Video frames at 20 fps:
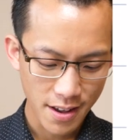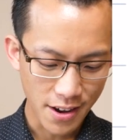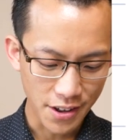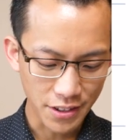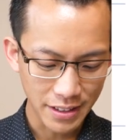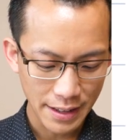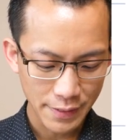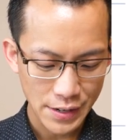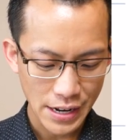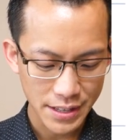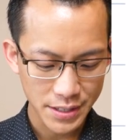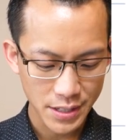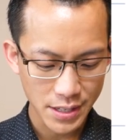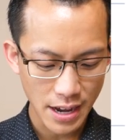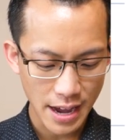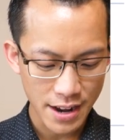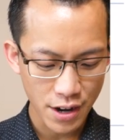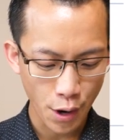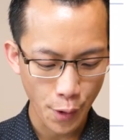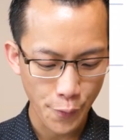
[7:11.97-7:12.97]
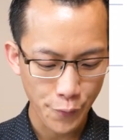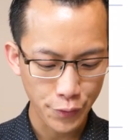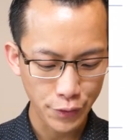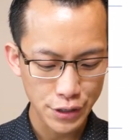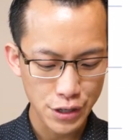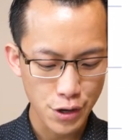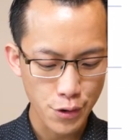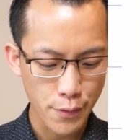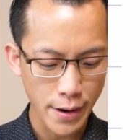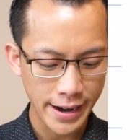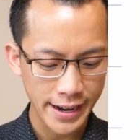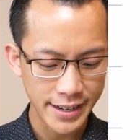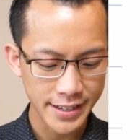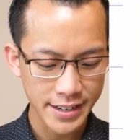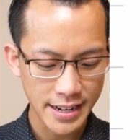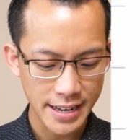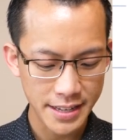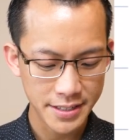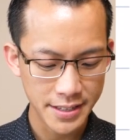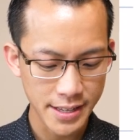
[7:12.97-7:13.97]
On the left hand side, hopefully you
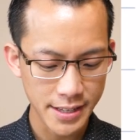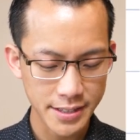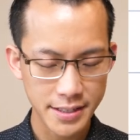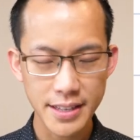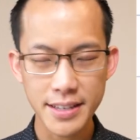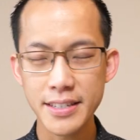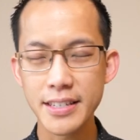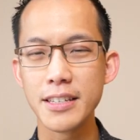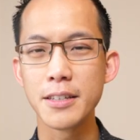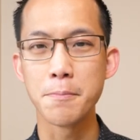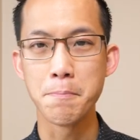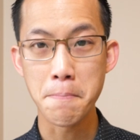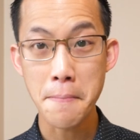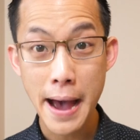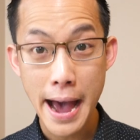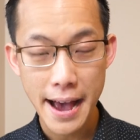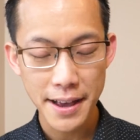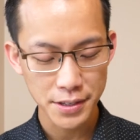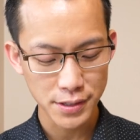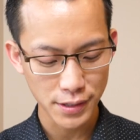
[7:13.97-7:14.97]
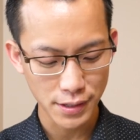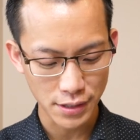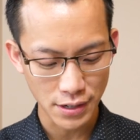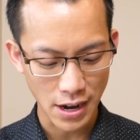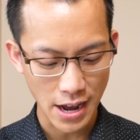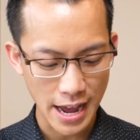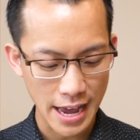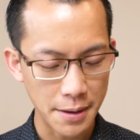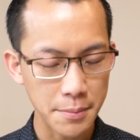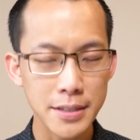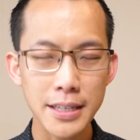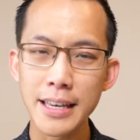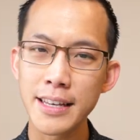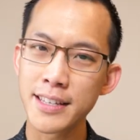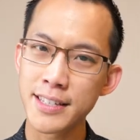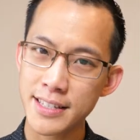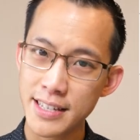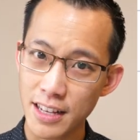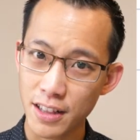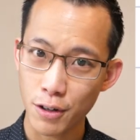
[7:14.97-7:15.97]
recognize this, this is mass times
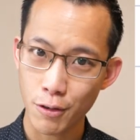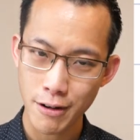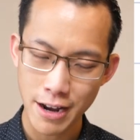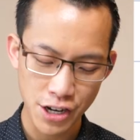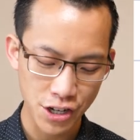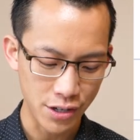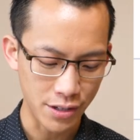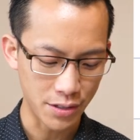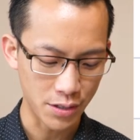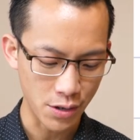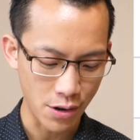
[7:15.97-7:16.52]
acceleration.